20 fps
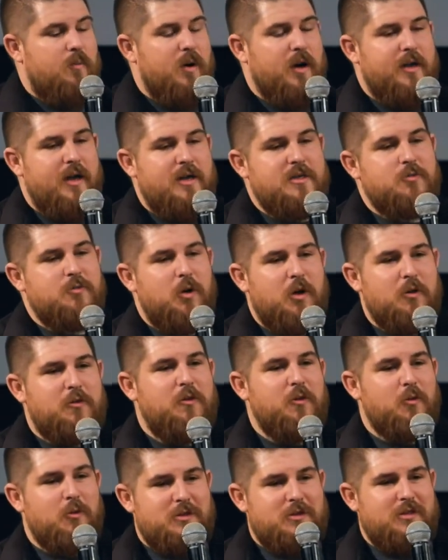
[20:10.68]
But guess
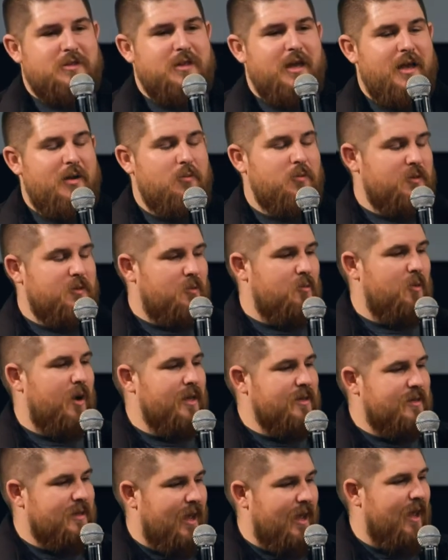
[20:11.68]
what? There was a day when the
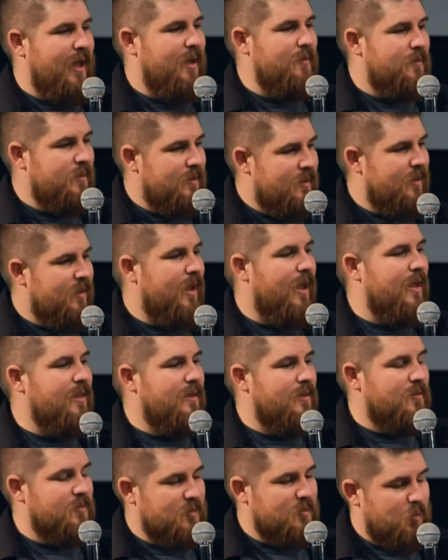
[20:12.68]
rain came
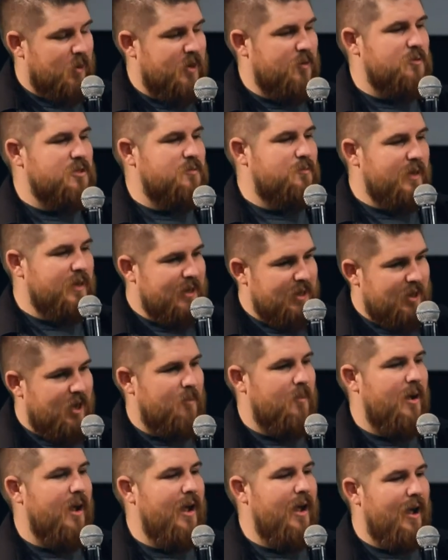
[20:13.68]
and the, wind was beating
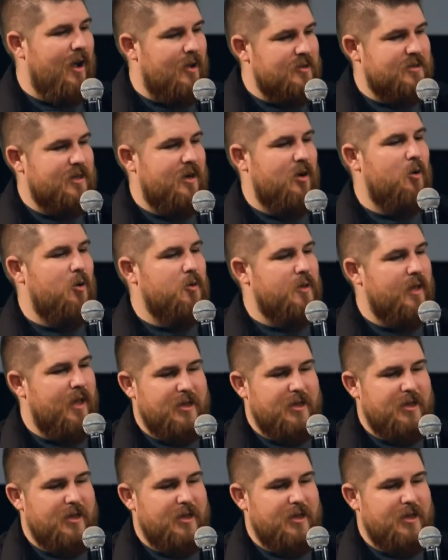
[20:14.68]
on my house, and I, oh